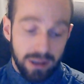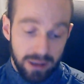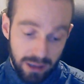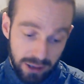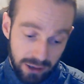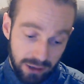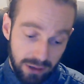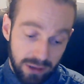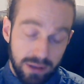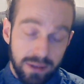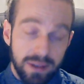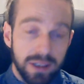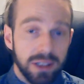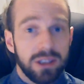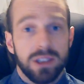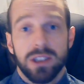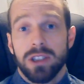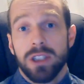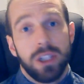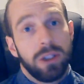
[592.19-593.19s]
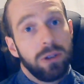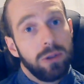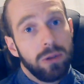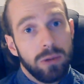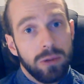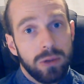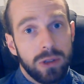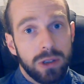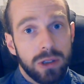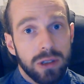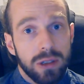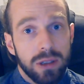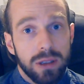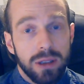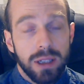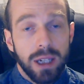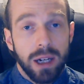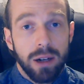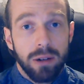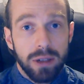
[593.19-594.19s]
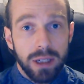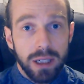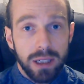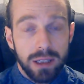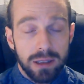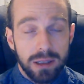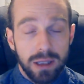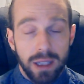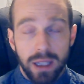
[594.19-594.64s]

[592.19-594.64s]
is huge nowadays.